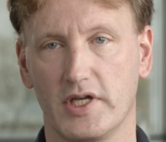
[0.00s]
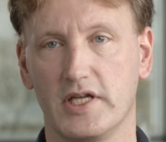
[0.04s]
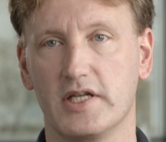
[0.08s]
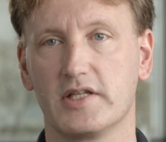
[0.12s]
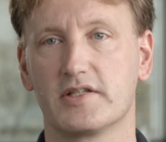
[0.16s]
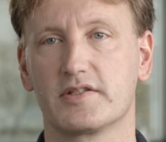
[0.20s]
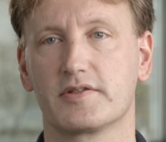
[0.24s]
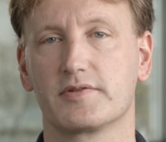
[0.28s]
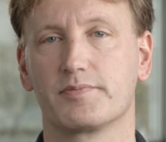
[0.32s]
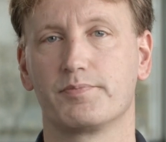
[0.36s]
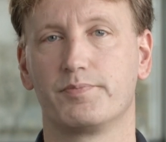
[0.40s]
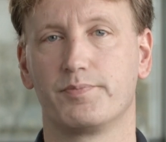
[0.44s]

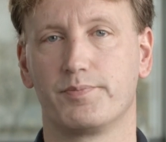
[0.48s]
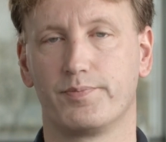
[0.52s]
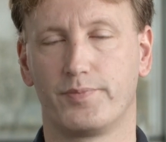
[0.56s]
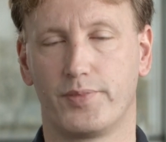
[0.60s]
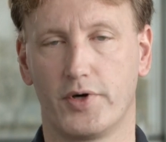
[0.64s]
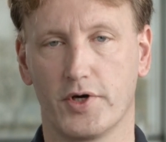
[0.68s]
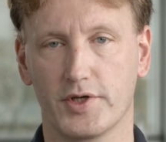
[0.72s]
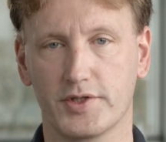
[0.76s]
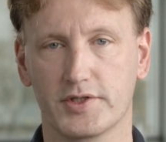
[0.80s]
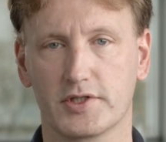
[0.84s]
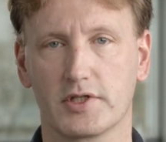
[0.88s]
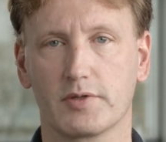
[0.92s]
it's
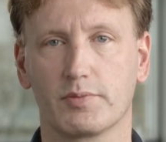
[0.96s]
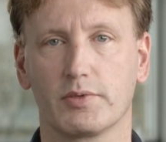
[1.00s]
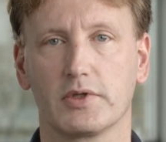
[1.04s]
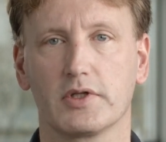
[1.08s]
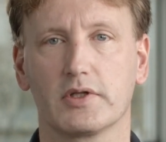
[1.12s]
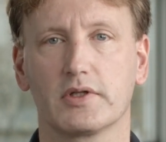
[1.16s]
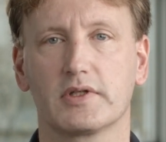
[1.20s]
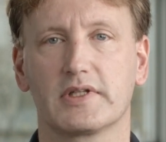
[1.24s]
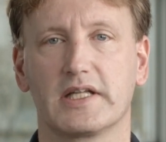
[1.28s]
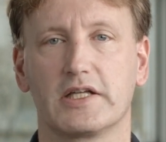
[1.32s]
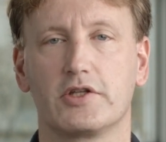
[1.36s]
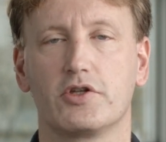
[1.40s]
possible
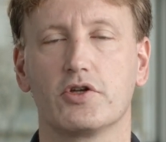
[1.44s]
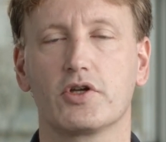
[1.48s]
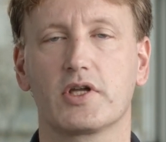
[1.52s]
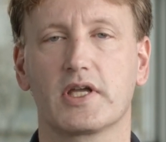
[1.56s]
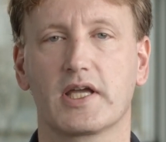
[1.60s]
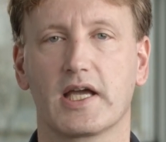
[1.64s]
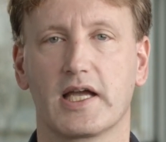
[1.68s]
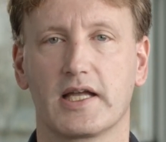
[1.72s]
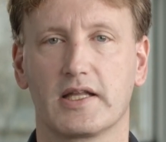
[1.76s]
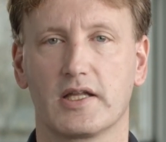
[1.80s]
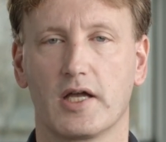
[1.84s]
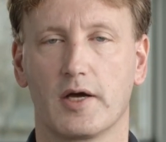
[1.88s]
that you
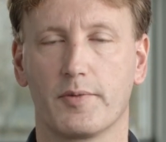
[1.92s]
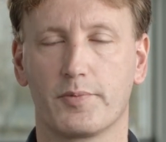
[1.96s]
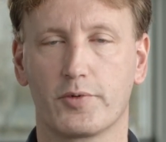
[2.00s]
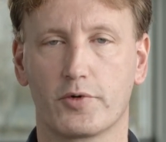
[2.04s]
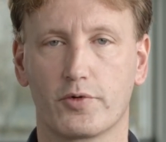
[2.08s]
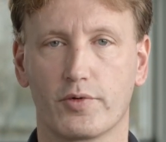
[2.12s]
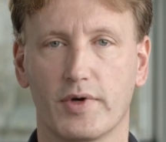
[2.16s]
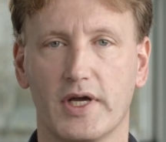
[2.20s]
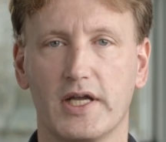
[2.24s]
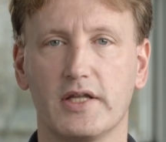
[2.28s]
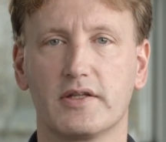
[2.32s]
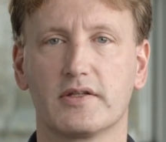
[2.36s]
can
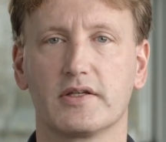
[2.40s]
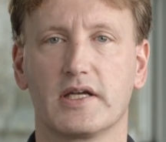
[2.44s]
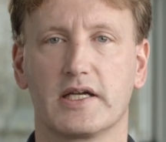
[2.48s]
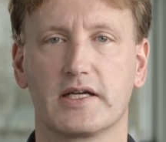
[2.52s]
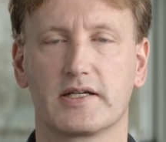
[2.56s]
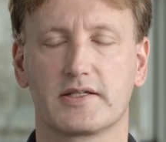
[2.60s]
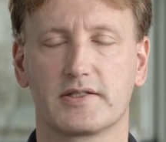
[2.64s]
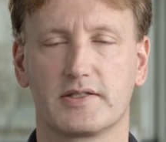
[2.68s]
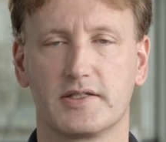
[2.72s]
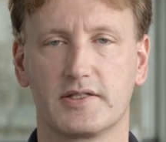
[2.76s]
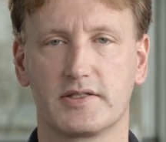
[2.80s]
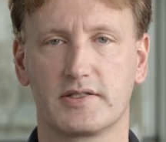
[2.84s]
upgrade
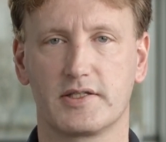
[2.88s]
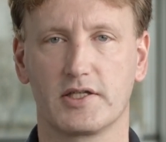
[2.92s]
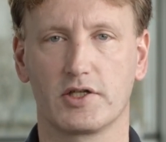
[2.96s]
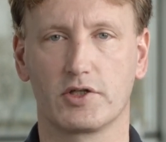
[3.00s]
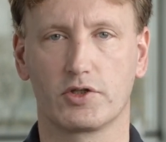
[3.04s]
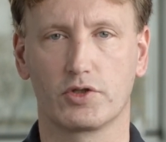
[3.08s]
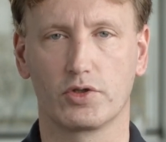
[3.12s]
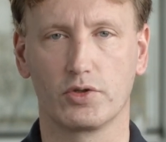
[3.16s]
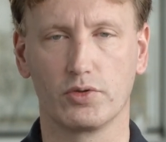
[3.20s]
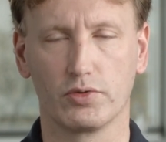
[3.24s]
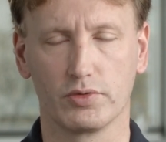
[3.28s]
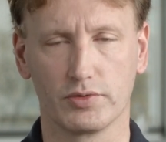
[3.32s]
existing
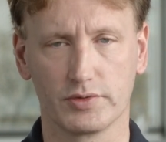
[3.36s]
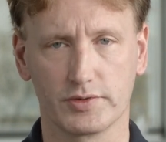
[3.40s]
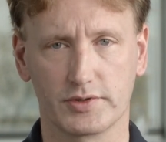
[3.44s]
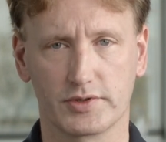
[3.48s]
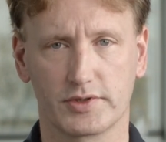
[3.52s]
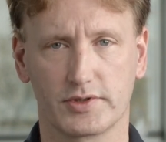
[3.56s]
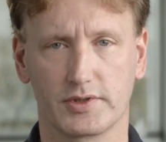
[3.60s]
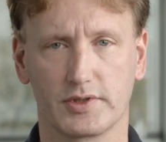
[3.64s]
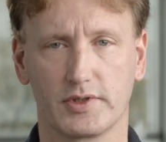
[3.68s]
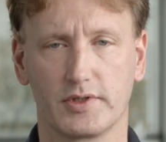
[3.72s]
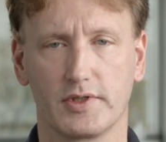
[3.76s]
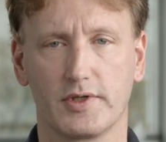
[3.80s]

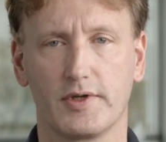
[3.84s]
tools,